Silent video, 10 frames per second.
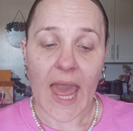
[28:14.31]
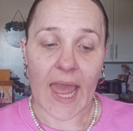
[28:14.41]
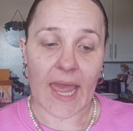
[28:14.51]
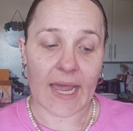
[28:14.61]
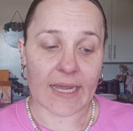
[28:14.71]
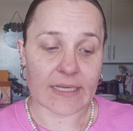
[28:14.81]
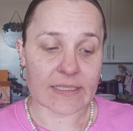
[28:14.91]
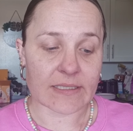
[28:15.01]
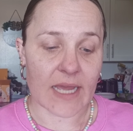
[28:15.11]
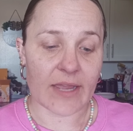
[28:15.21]

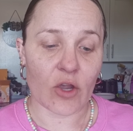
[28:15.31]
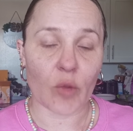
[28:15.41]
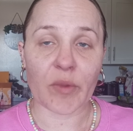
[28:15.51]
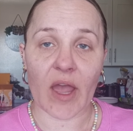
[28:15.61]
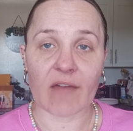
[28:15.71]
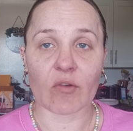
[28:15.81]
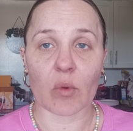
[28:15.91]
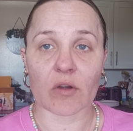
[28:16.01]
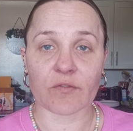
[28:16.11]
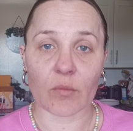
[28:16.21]
And I hope you have a
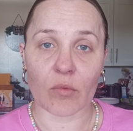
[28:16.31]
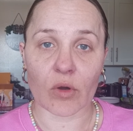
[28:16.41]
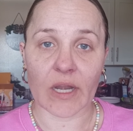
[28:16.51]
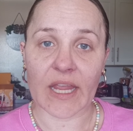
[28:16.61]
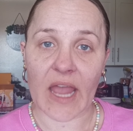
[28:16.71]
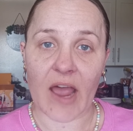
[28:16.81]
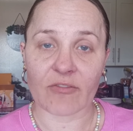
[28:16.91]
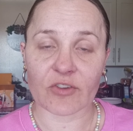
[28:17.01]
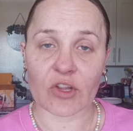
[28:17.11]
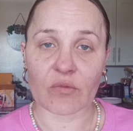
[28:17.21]
wonderful morning,
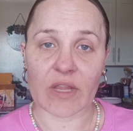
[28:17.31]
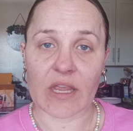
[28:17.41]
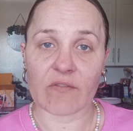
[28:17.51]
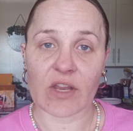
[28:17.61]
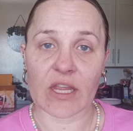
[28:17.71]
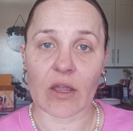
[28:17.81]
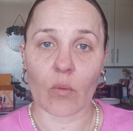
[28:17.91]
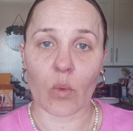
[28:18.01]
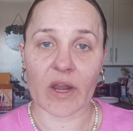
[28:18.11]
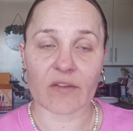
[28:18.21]
afternoon, evening,
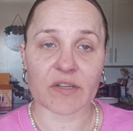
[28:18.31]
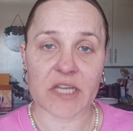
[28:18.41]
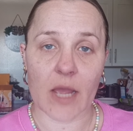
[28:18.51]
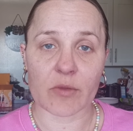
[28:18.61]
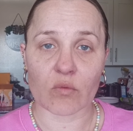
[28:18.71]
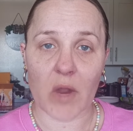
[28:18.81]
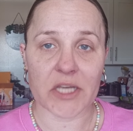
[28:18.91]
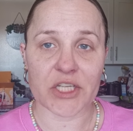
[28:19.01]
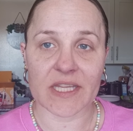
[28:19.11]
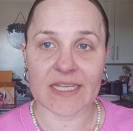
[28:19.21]
whatever time you're
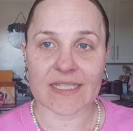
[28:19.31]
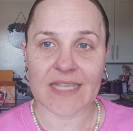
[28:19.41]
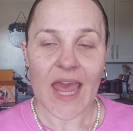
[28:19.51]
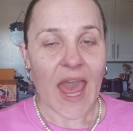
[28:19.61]
watching this.